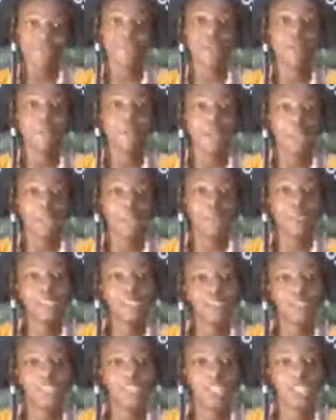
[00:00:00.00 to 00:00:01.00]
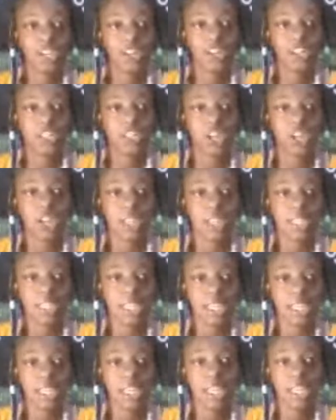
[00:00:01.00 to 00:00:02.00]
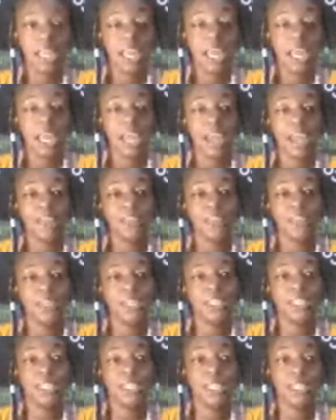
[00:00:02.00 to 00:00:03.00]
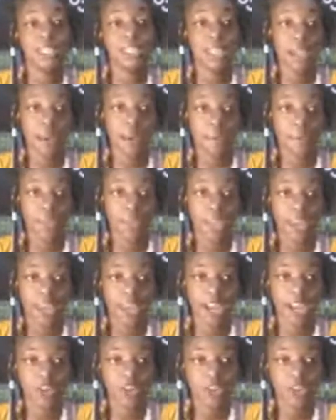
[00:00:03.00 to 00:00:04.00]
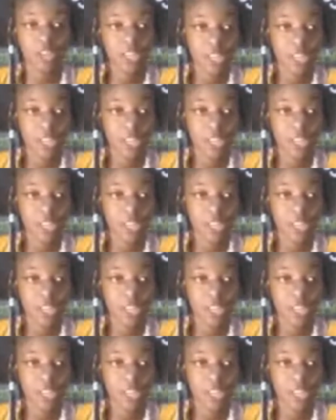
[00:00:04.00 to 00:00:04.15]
is Hemp and Agric in Ghana, episode 2.